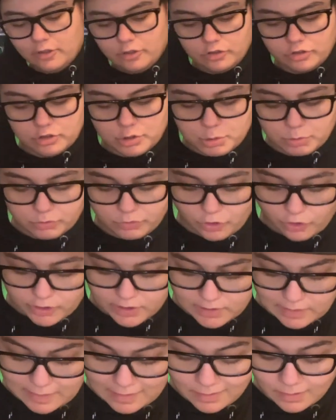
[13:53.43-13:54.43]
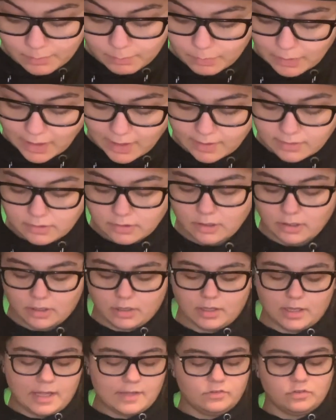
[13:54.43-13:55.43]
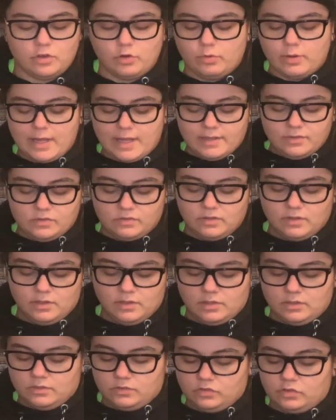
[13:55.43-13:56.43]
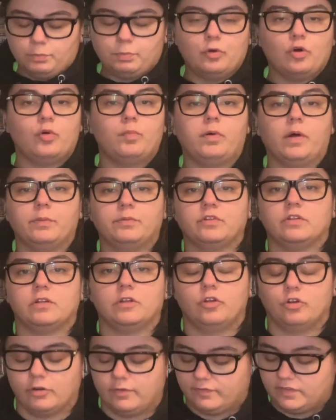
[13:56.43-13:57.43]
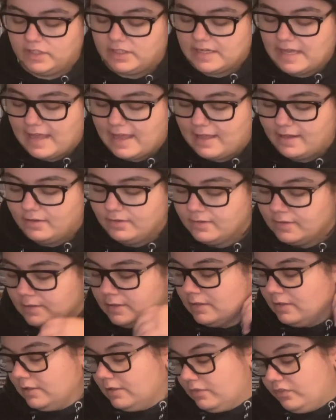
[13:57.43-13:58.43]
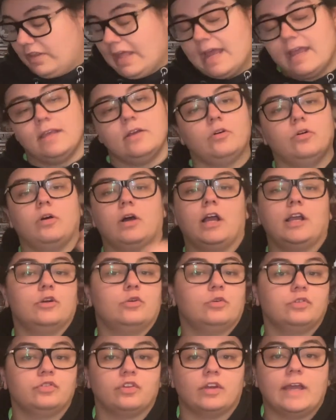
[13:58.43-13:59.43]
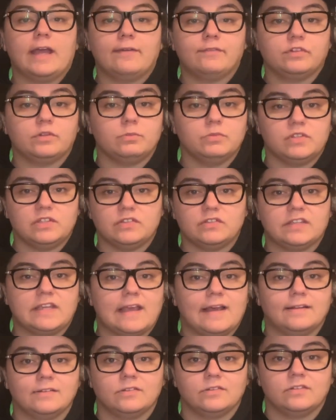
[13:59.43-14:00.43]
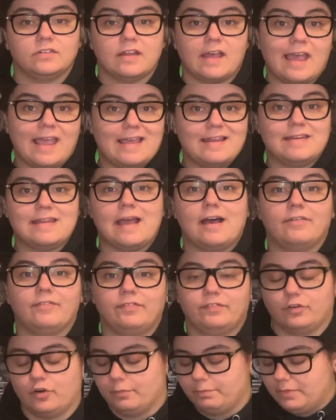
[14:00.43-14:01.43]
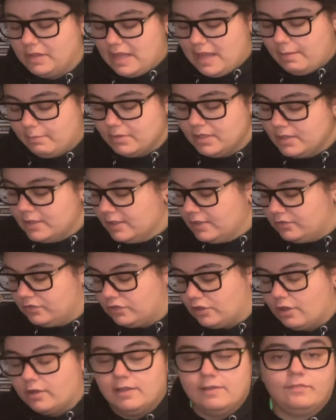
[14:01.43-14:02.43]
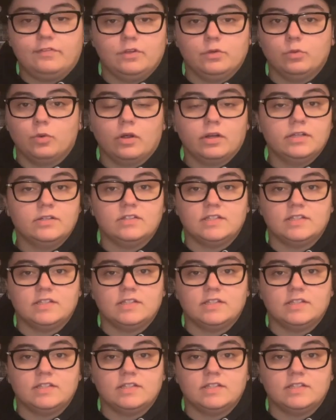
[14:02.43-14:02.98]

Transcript: her usual note in there, but as always, support Pops Galore if you can. I also have some discounts to hand out from them. So if you want a